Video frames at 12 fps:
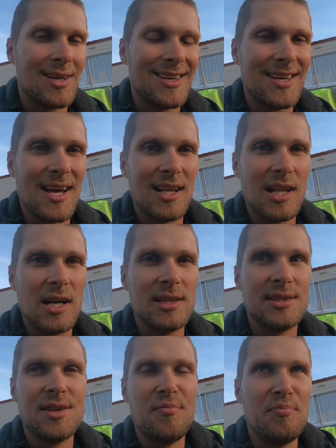Calais
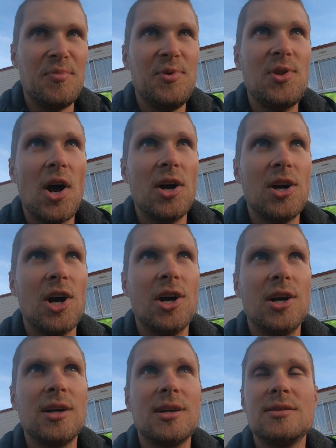and
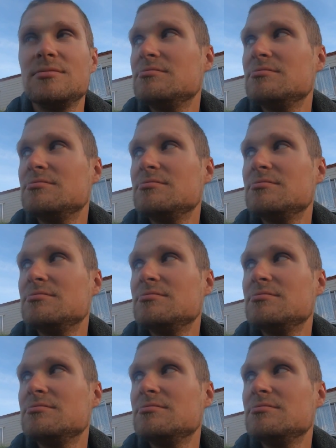Dunkirk